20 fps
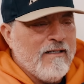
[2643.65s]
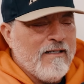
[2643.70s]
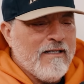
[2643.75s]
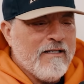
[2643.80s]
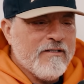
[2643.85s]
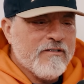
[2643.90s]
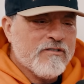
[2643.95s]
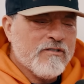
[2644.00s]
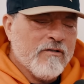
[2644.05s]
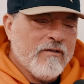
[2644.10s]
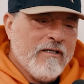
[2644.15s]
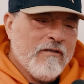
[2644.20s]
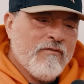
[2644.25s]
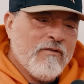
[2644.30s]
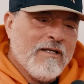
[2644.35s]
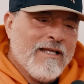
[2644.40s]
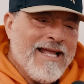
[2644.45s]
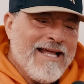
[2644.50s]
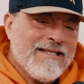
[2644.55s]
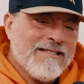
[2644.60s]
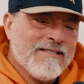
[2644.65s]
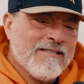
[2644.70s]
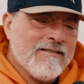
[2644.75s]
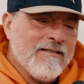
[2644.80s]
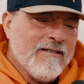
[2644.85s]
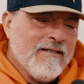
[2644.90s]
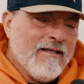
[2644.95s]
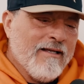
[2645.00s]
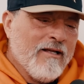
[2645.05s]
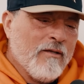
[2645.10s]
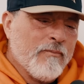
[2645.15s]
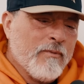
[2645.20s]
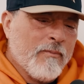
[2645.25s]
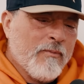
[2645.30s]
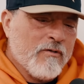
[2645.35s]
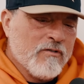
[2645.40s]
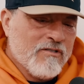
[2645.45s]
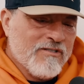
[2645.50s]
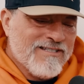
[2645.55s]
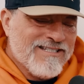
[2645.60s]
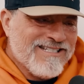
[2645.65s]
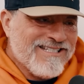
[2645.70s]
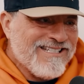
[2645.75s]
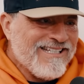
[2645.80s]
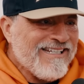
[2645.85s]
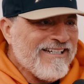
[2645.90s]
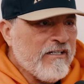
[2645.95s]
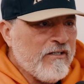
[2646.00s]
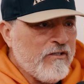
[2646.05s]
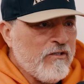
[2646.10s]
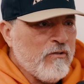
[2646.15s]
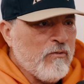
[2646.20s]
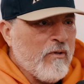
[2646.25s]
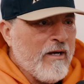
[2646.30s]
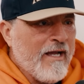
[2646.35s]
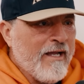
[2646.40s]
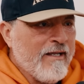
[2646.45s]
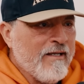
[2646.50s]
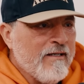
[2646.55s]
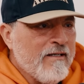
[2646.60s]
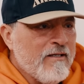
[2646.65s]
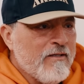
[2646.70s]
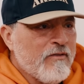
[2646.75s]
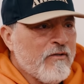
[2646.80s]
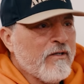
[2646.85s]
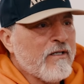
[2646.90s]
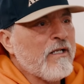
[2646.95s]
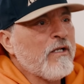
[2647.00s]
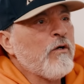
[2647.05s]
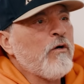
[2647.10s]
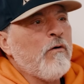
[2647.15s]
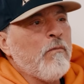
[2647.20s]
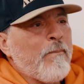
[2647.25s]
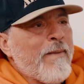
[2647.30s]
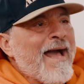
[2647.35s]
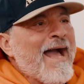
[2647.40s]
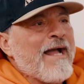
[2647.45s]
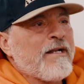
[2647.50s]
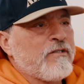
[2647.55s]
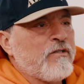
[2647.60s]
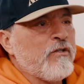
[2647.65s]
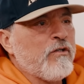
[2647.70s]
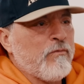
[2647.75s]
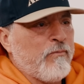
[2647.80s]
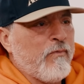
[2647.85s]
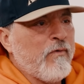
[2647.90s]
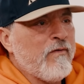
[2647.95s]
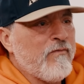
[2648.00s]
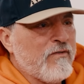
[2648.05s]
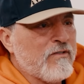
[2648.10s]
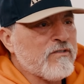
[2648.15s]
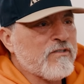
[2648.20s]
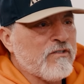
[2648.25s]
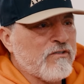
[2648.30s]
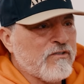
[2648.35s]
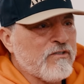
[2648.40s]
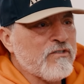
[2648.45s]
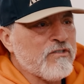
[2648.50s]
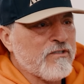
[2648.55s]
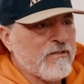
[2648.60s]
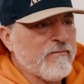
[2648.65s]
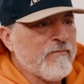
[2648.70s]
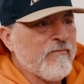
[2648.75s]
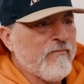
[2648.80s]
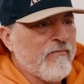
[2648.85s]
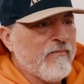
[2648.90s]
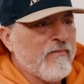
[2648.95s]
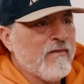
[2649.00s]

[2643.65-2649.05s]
And so if you can't help a person see it a new way, they're going to go back to their previous decision.